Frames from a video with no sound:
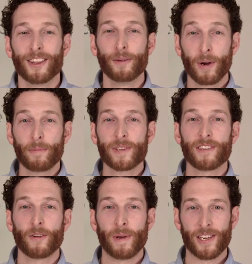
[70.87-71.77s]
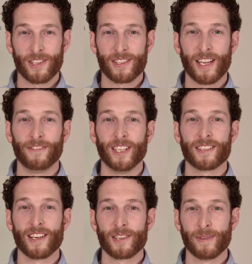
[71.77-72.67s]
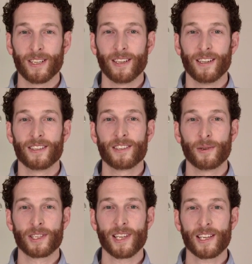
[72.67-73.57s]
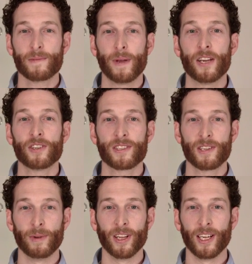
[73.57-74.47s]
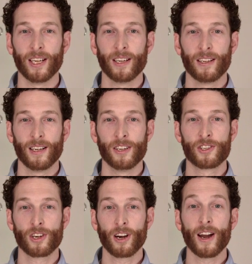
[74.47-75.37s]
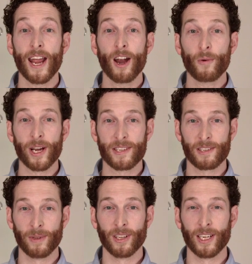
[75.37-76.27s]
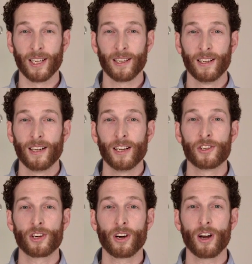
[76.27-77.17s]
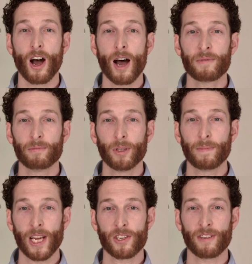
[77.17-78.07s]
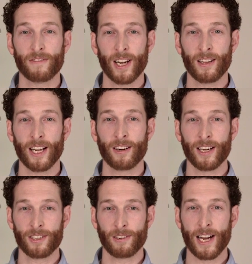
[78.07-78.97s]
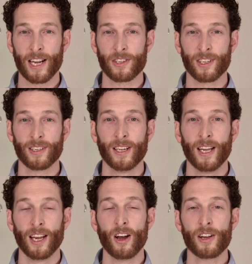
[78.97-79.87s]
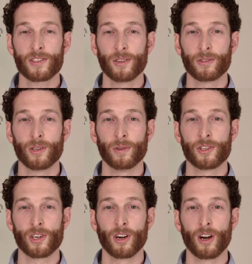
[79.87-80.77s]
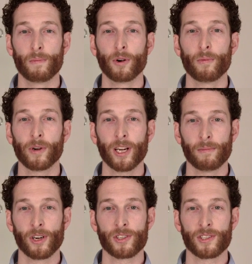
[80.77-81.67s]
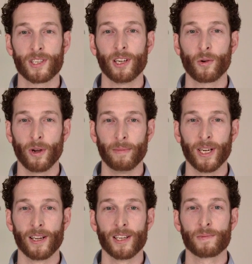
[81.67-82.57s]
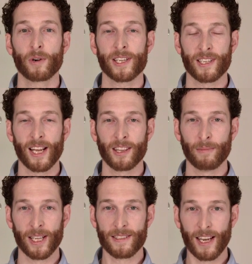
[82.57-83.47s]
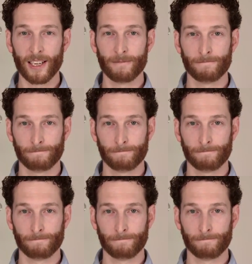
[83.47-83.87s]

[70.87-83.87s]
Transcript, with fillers: The purpose of a patient safety assessment is to assess patient stability, ensure airway stability, ensure optimal patient ventilator interaction, and also to ensure appropriate emergency equipment is present at the bedside.